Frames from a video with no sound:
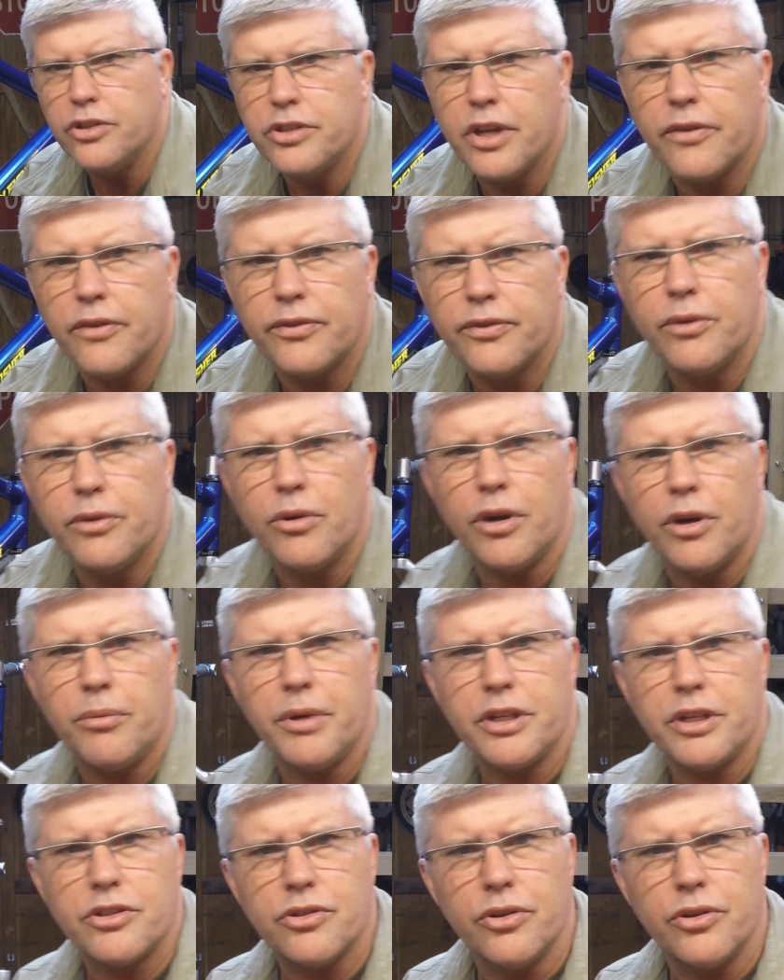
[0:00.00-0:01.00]
definitely want to
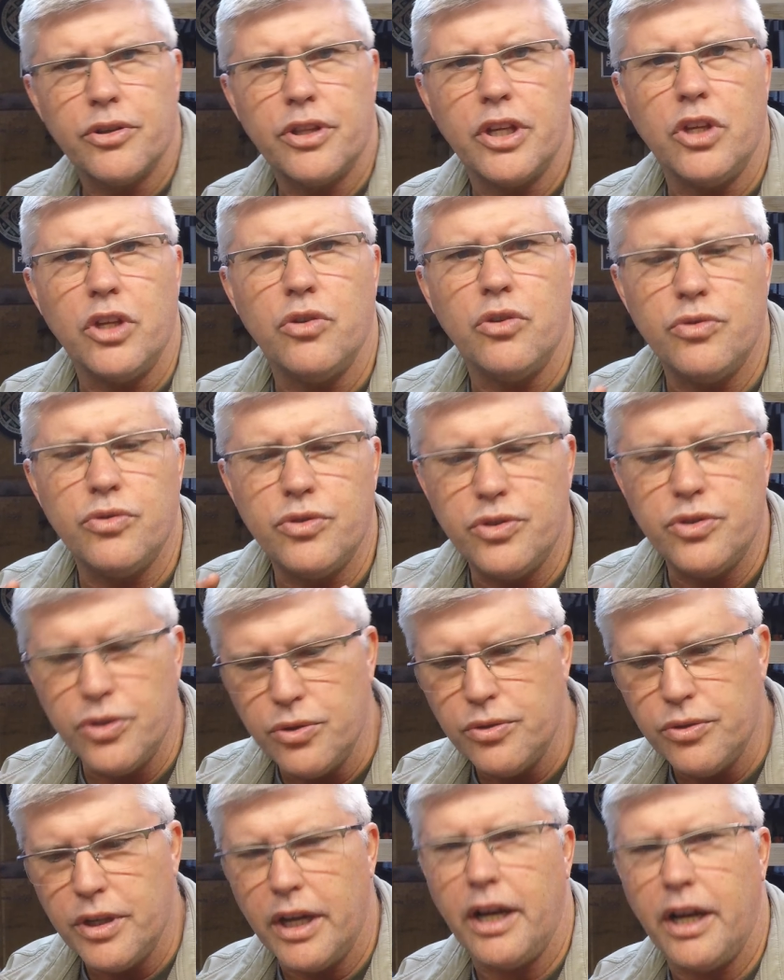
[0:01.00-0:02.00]
make sure that you do
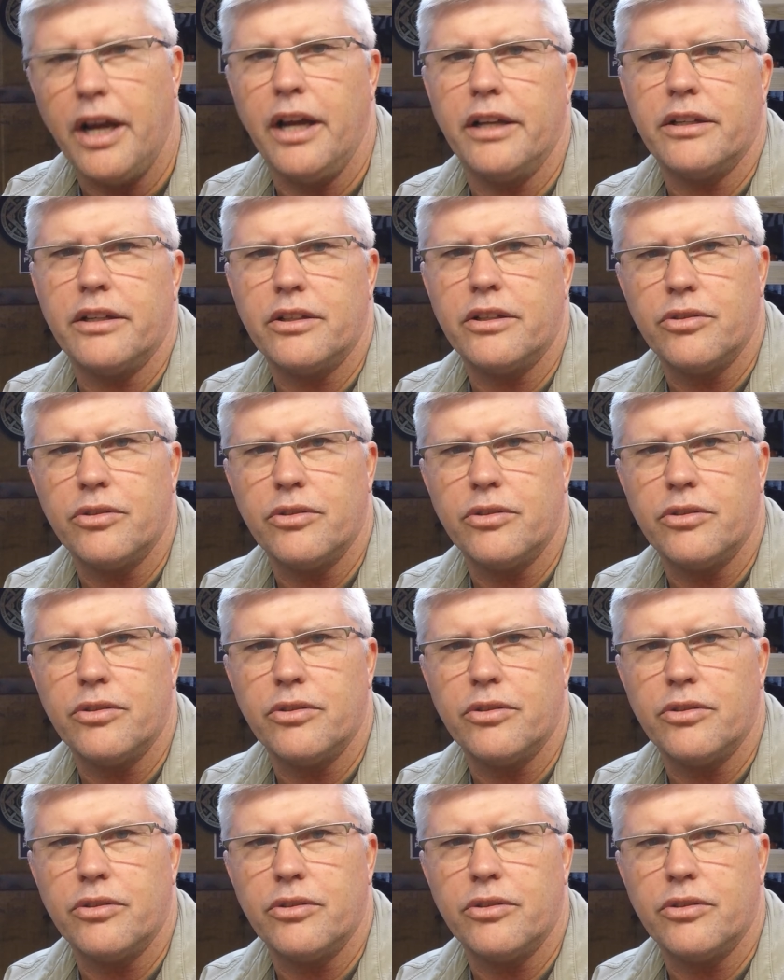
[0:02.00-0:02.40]
not